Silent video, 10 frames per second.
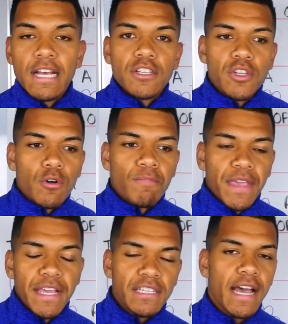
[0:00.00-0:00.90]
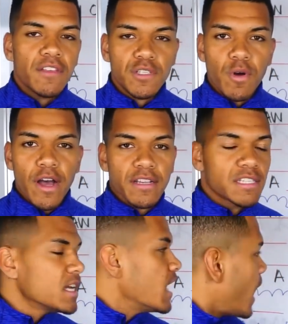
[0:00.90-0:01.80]
So here's how this
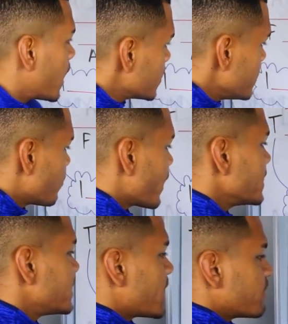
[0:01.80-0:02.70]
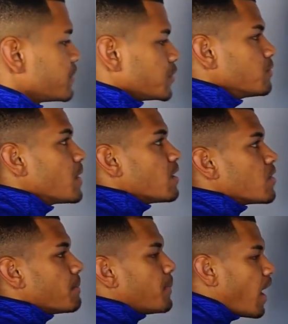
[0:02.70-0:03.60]
works. I'm going to be breaking down for you
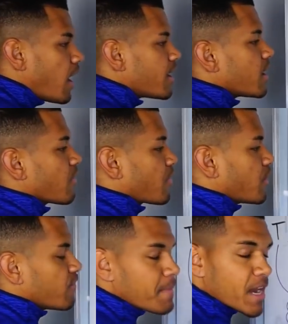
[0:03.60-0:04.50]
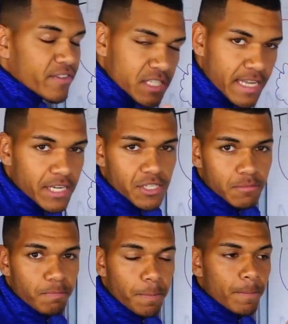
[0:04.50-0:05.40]
the path of manifestation,
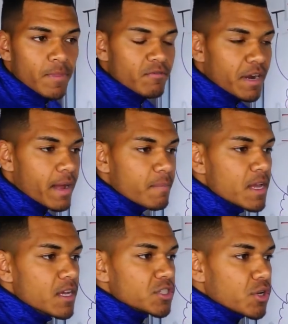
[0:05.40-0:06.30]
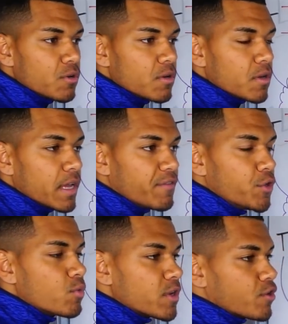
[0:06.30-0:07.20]
right? So if
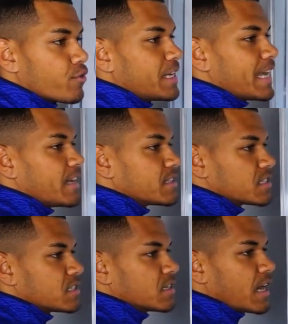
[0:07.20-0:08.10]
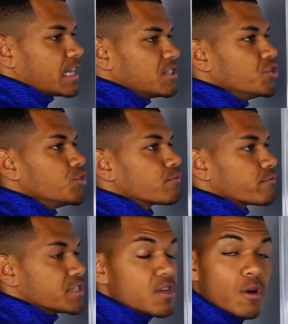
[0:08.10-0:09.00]
you want to create a new
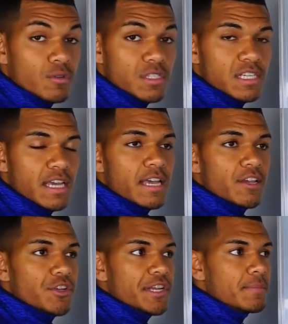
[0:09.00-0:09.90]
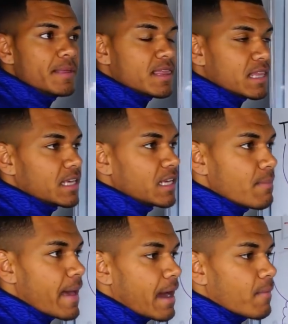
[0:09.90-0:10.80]
result, you need to be thinking
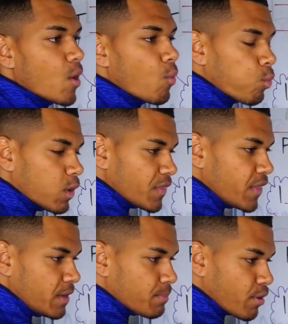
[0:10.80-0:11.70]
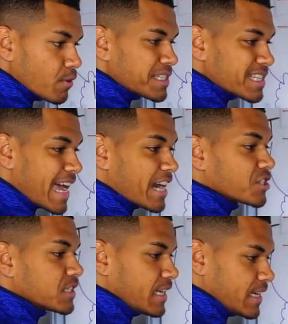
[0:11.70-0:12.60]
about what the process
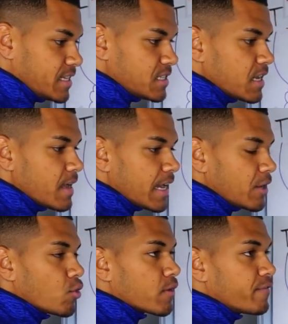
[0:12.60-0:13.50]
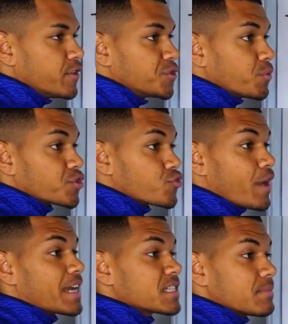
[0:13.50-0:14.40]
actually is in order for you to
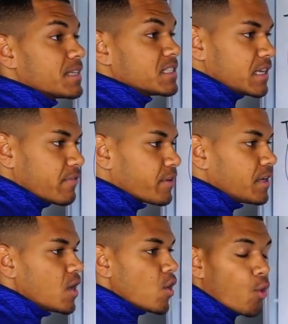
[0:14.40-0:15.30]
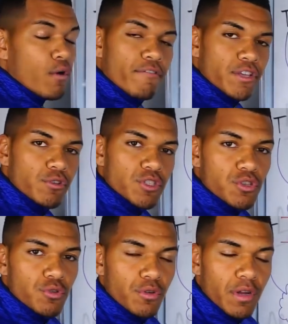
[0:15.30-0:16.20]
attract something different or for you
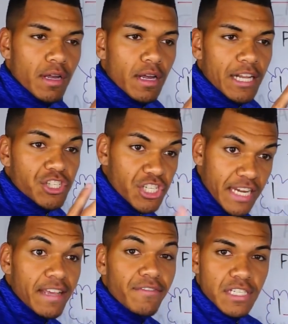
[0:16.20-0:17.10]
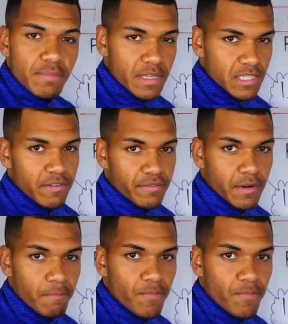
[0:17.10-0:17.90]
to achieve something different.